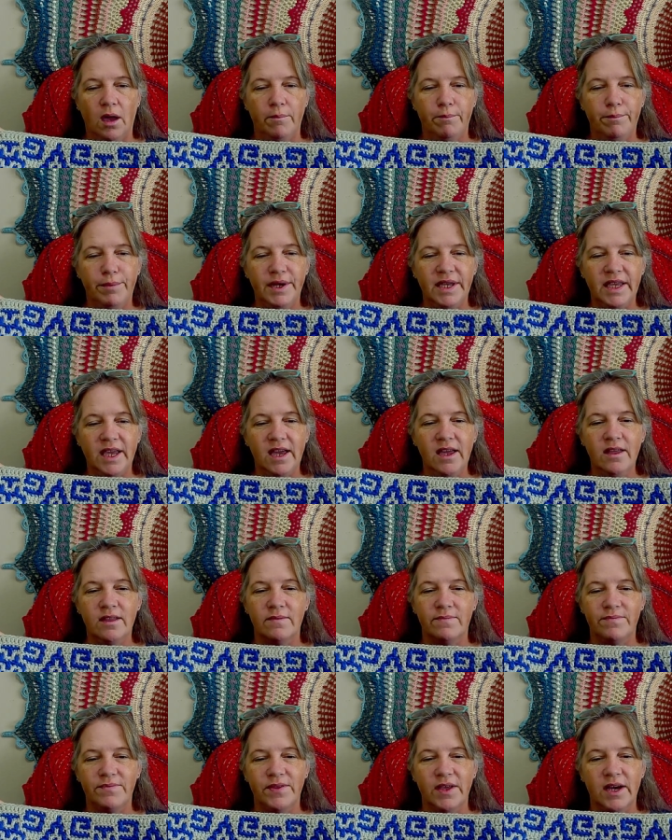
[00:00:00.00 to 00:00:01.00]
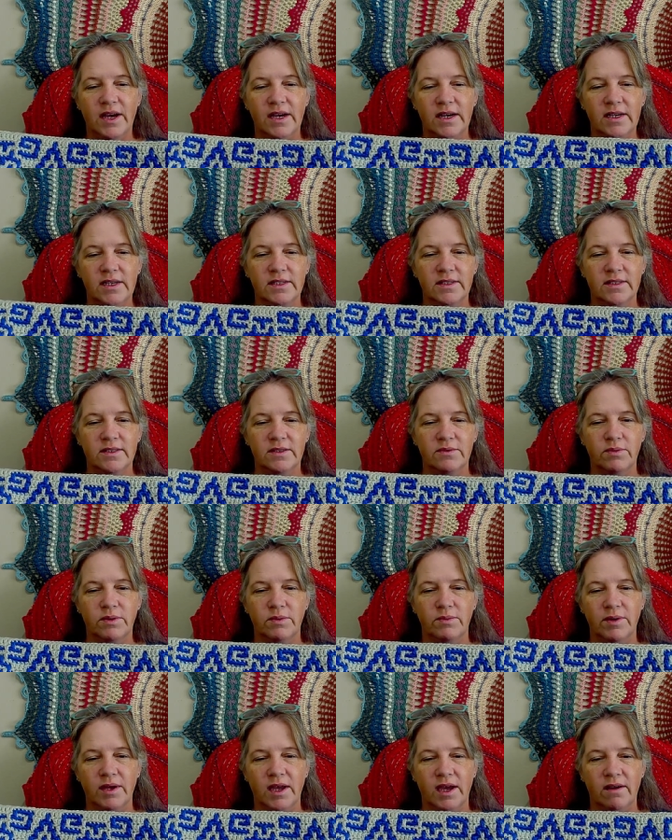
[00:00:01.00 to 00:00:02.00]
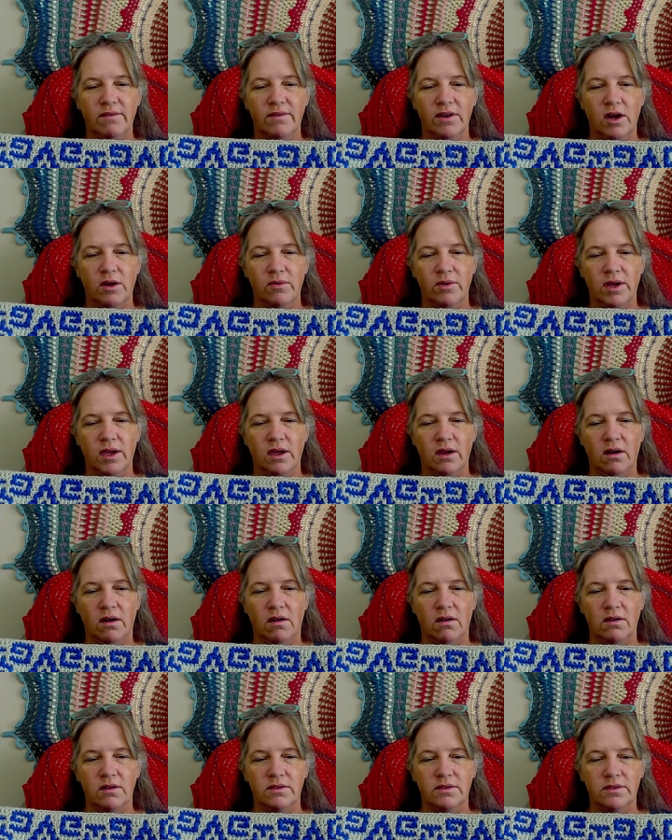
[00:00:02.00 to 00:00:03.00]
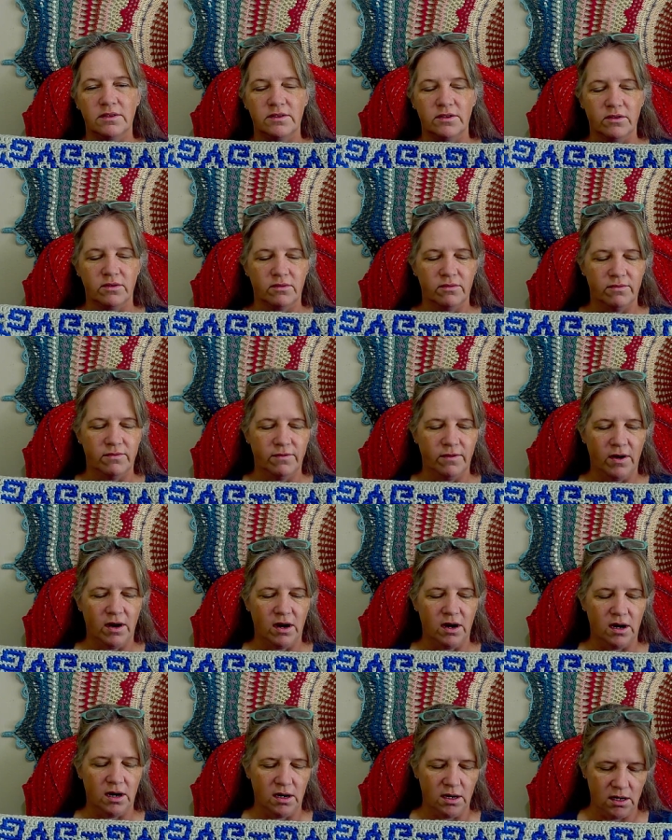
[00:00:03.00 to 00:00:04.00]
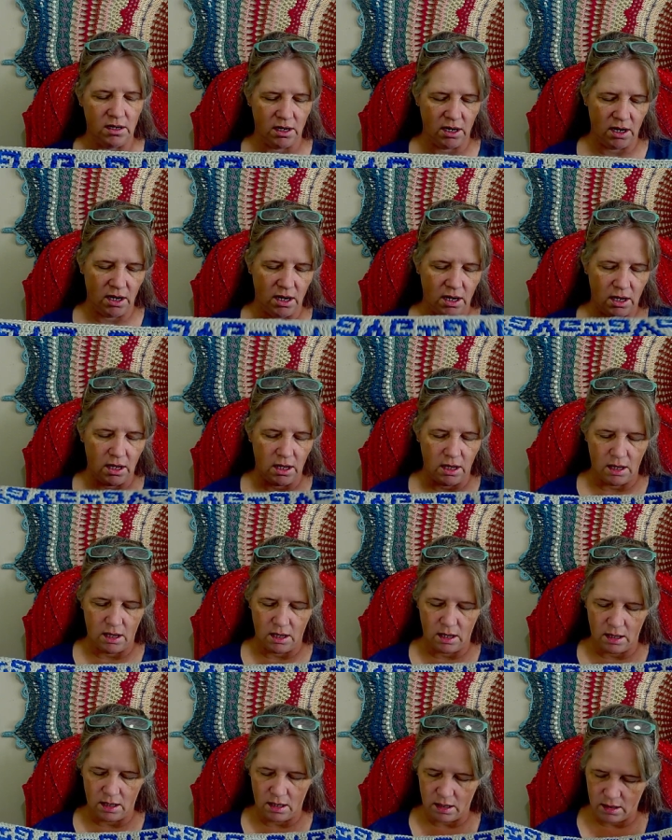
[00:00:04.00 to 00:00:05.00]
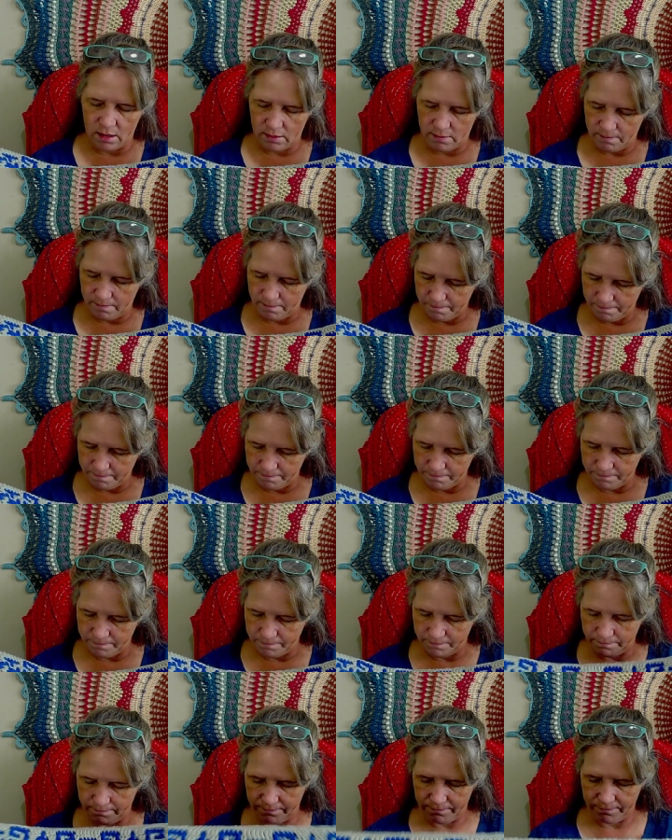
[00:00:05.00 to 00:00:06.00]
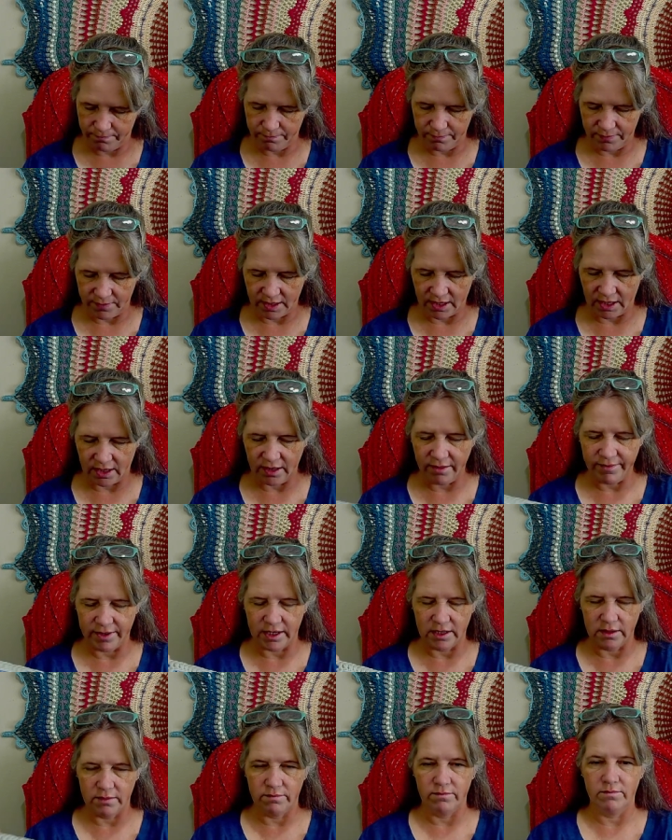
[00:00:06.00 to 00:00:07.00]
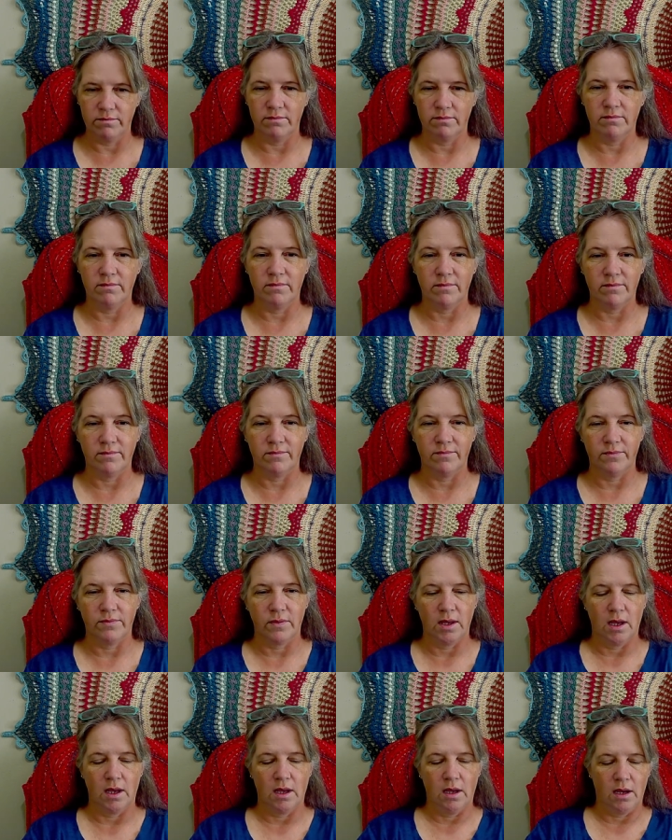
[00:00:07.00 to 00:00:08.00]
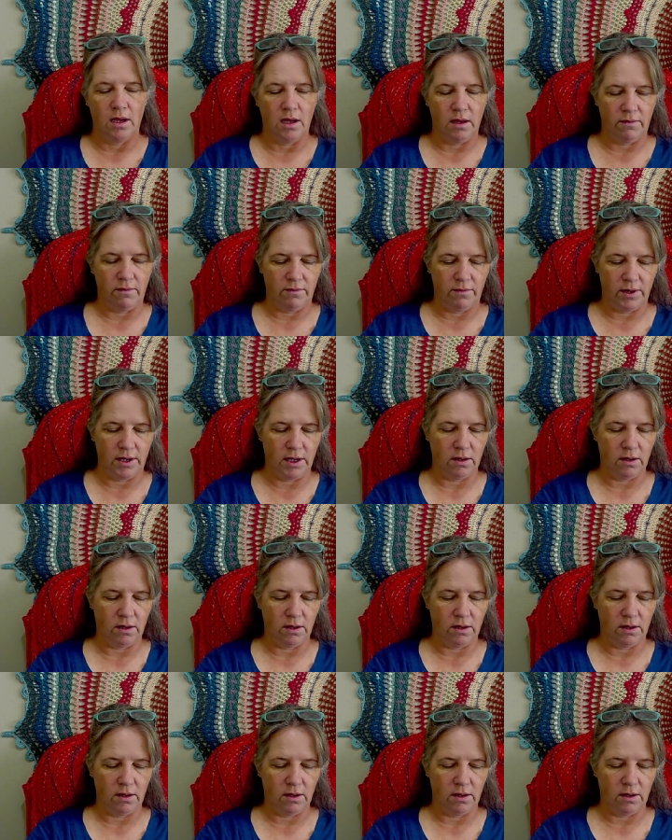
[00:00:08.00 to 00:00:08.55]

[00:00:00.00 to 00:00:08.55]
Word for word: But yeah, that's what we have going on so far. Um, I love it. If we